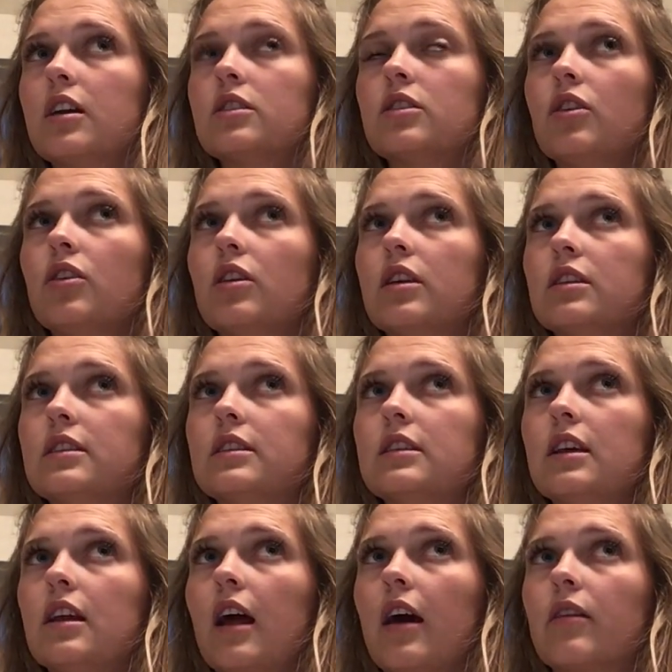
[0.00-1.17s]
So you can
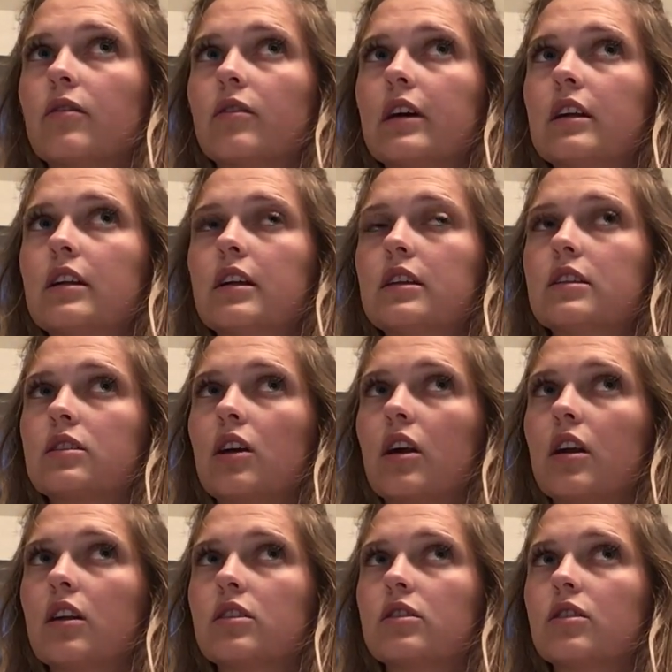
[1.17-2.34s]
see that ringlet
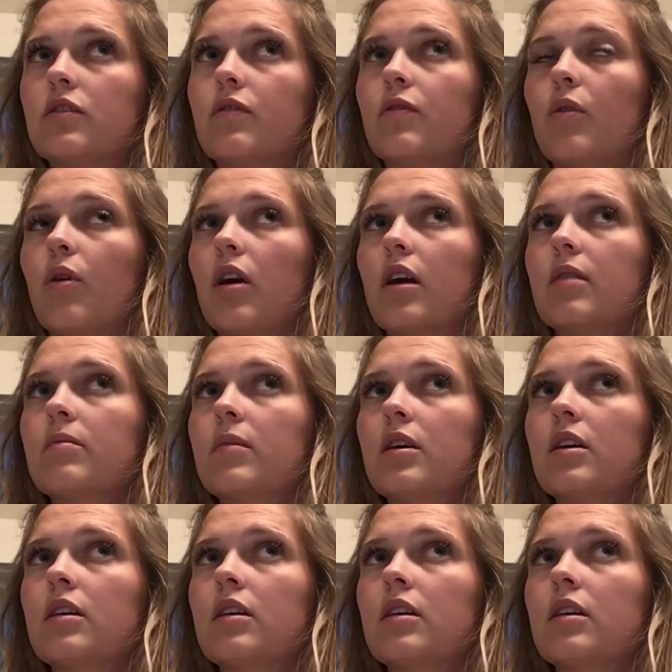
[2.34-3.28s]
starting to form.